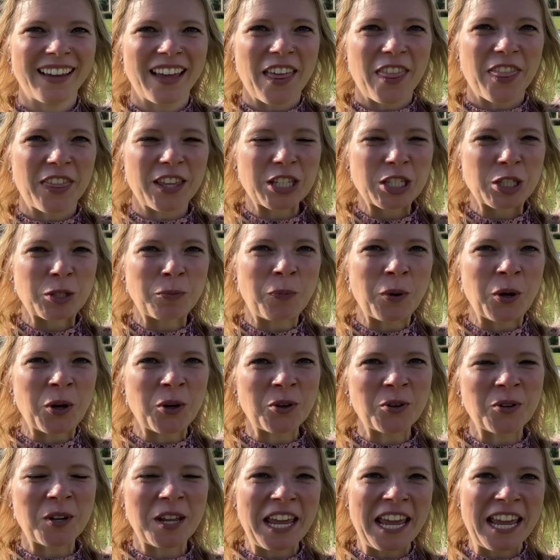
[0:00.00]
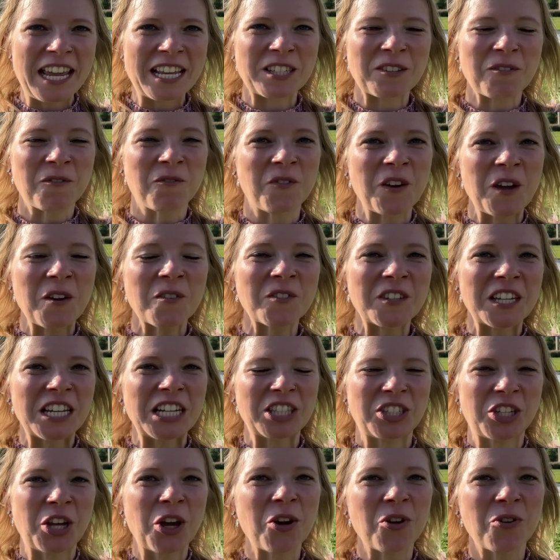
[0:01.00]
The spoon is
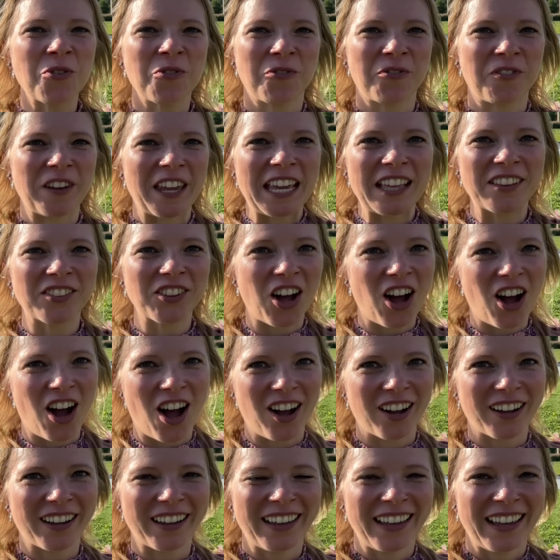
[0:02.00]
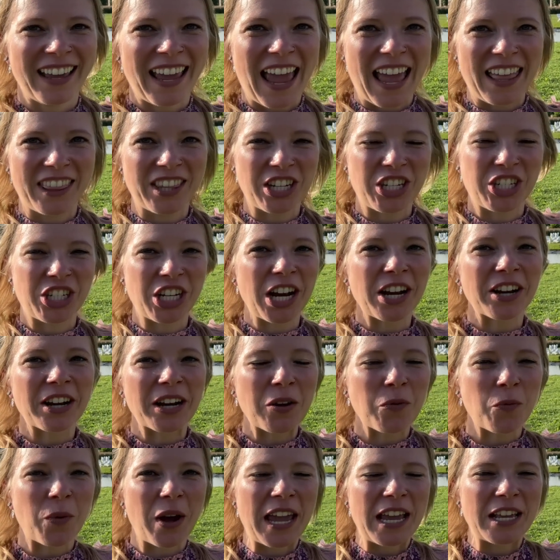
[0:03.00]
52 feet long and the
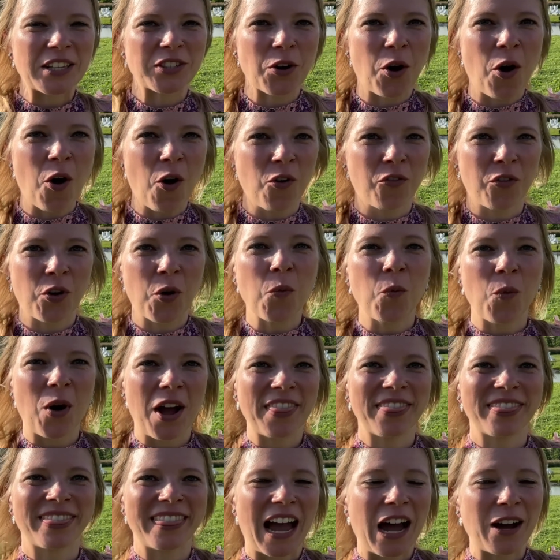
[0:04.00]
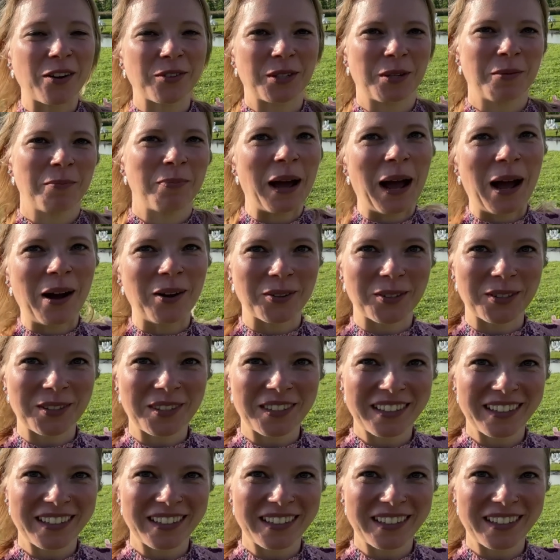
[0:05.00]
cherry weighs over 1,000 pounds.